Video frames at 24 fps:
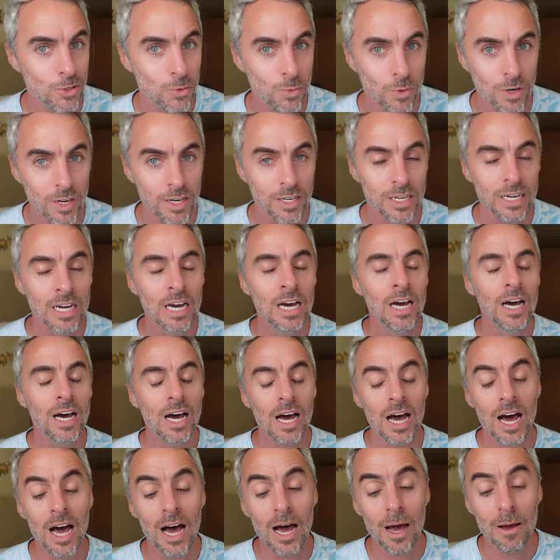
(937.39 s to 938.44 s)
to work
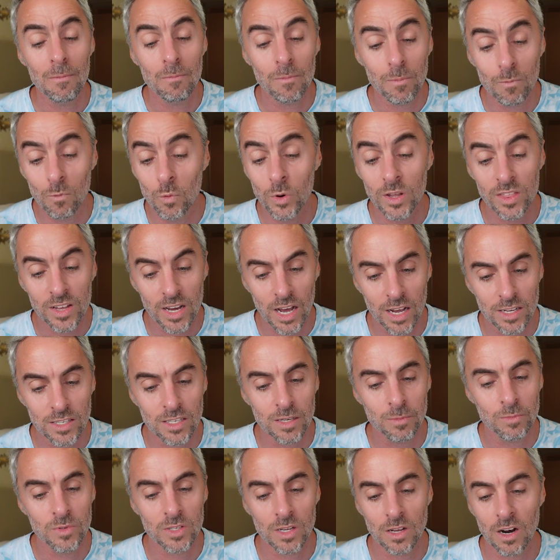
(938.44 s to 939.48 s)
with
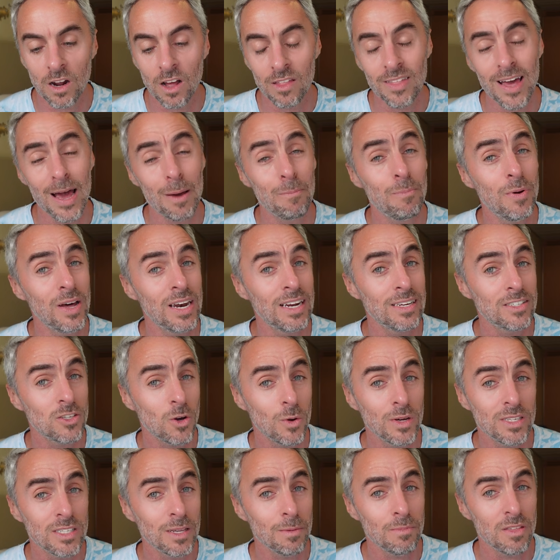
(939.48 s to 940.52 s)
customs and all that, but it's
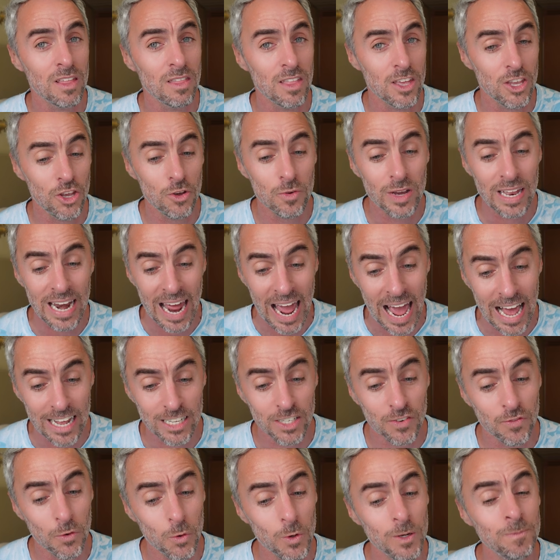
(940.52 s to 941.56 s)
always something that you can
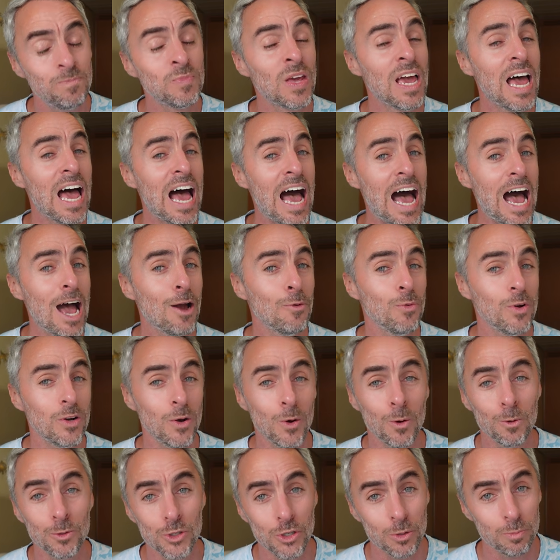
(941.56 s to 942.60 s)
ask for. I wouldn't
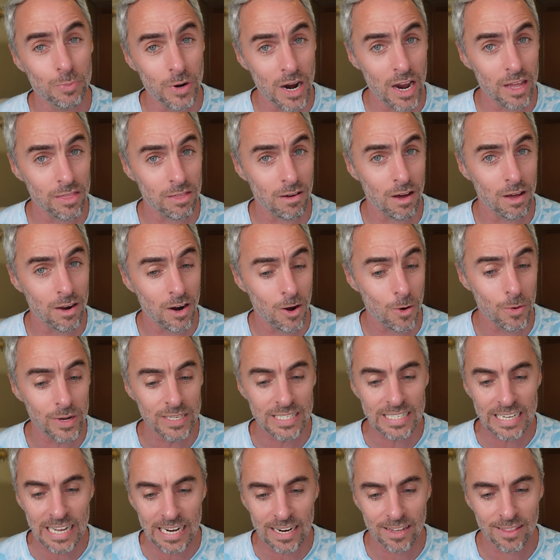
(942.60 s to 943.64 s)
hold your breath on
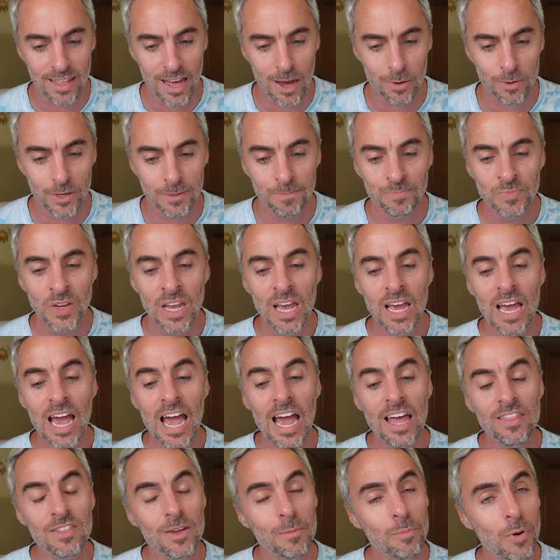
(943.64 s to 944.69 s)
always getting that one.
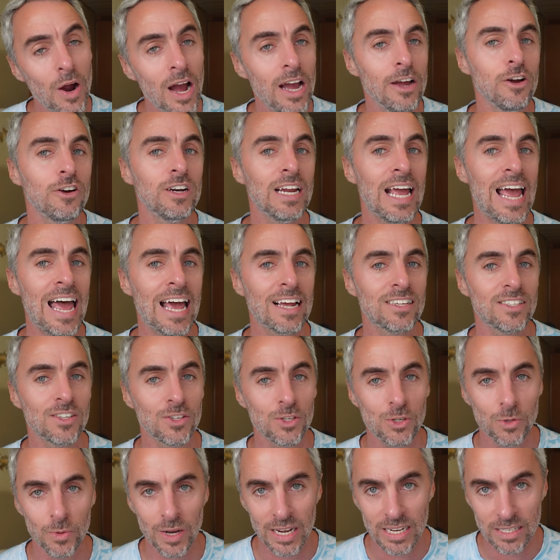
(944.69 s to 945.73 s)
And then priority access
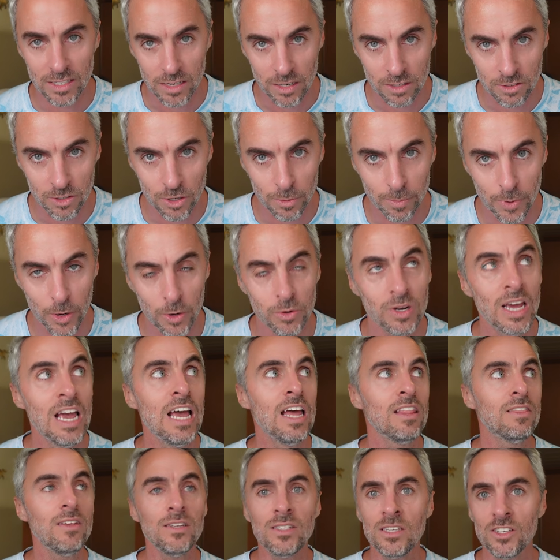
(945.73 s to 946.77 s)
to a tender boat.
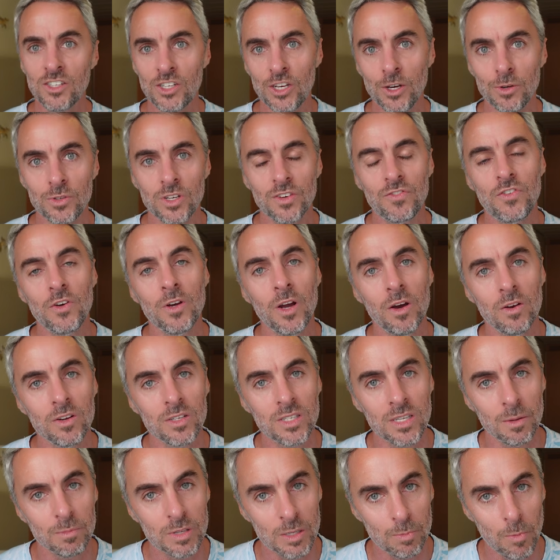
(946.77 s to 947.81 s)
This is huge. If you go to
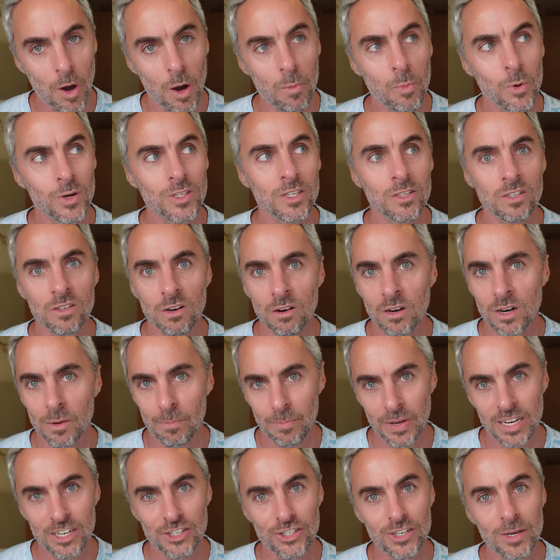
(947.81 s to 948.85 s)
some small ports and you're on a
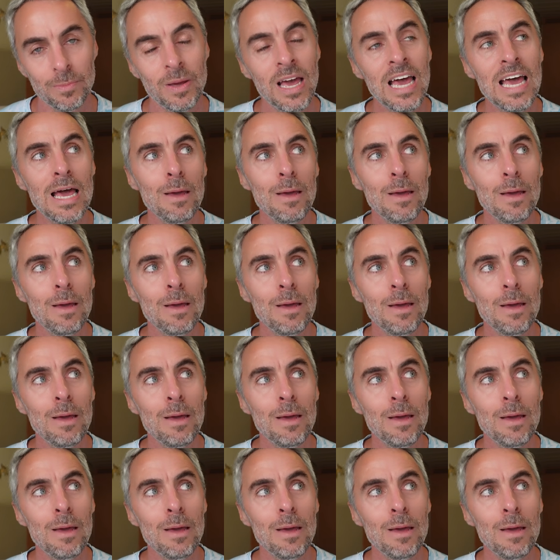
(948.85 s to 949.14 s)
big ship,